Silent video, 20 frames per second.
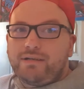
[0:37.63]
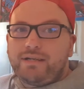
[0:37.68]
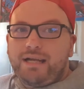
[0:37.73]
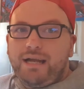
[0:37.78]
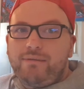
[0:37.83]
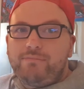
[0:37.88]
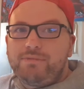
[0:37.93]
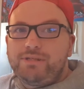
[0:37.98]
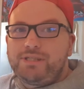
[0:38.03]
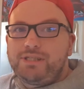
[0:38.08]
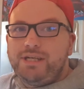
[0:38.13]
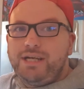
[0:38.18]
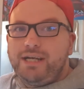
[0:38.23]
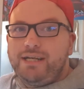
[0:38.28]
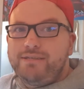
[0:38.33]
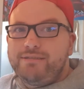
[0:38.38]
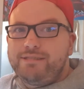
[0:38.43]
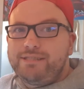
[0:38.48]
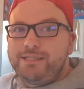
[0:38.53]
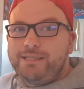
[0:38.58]
camera
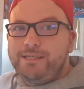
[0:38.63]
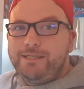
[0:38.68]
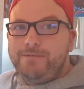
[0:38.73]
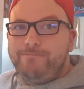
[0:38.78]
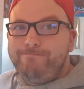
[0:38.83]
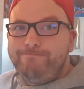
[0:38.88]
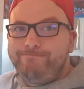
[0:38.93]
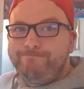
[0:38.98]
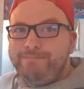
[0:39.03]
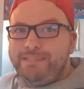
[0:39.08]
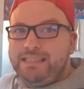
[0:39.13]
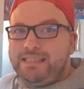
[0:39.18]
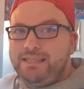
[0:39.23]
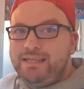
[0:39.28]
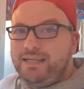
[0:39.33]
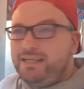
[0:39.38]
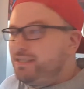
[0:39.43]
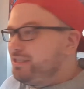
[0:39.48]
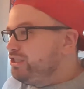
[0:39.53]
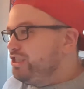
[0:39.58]
shy. So
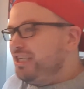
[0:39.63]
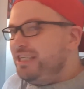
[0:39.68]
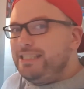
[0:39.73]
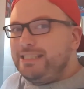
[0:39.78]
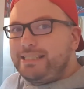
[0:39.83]
cheers